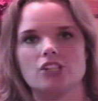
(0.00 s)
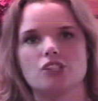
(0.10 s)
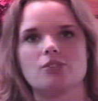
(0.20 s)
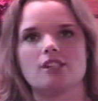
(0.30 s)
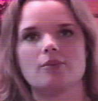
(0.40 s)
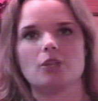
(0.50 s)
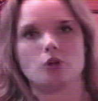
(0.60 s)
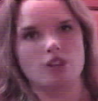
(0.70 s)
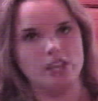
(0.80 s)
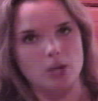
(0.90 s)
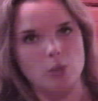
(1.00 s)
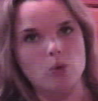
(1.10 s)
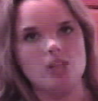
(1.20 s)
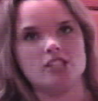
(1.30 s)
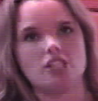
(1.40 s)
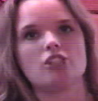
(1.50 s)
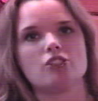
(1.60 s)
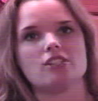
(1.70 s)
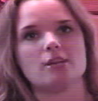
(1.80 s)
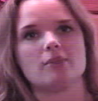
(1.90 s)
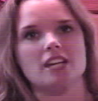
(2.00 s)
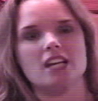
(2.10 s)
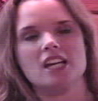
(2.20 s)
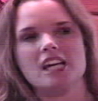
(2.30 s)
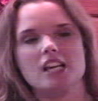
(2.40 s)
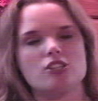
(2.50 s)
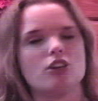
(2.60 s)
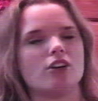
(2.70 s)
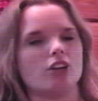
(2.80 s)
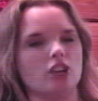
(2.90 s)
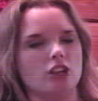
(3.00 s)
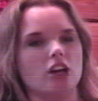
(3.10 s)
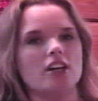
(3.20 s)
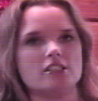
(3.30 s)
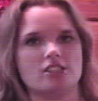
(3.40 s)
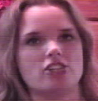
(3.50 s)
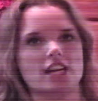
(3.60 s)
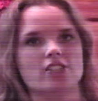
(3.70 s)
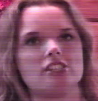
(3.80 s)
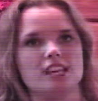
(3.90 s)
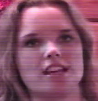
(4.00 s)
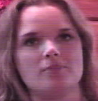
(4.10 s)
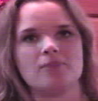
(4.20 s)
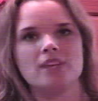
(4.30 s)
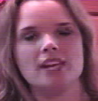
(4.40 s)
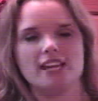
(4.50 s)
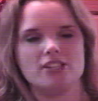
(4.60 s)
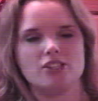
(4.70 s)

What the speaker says: going to do something, or that I was going to do something, it took a lot to change that. And